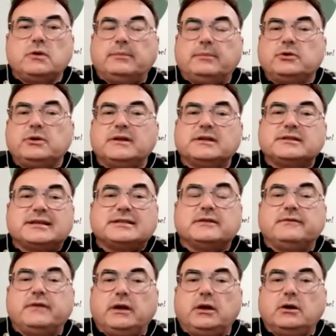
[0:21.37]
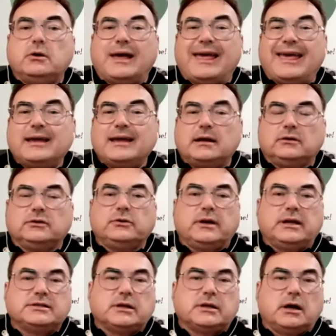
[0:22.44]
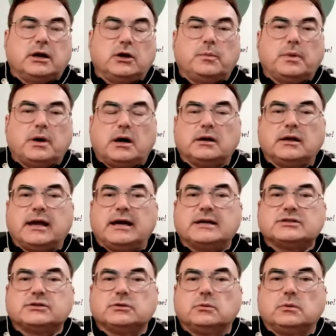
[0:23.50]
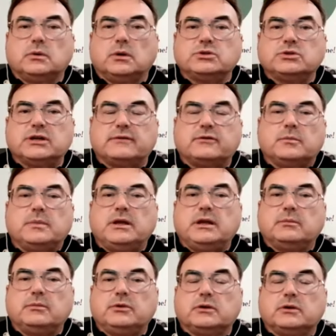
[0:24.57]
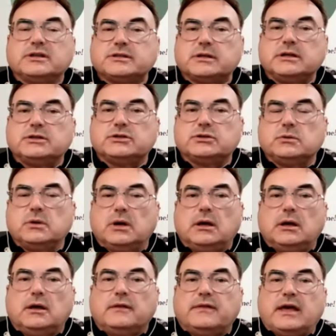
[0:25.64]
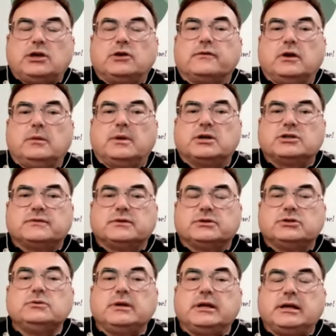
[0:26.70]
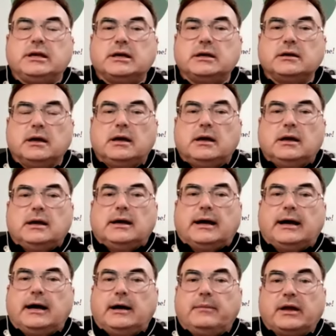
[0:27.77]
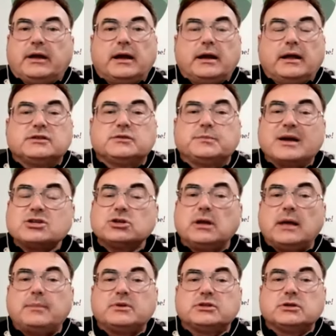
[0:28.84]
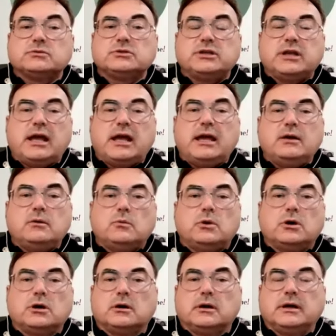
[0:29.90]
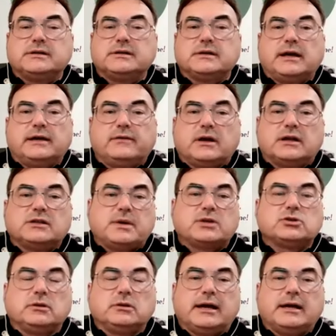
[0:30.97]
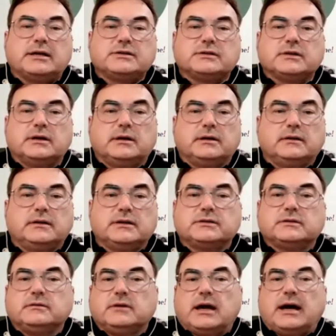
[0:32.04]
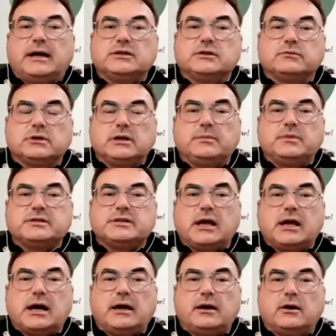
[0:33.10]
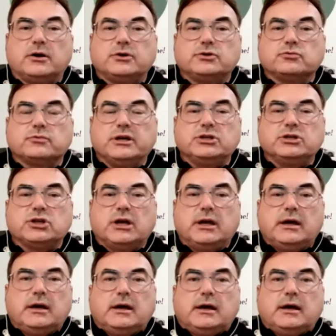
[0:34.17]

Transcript: I'm doing this as a video and I'll do it as an audio podcast, so whichever medium you're listening to. Thank you very much for tuning in. Um, I got a special episode today where it's I've got a special guest. Uh, this guy is a really busy guy, hard to reach.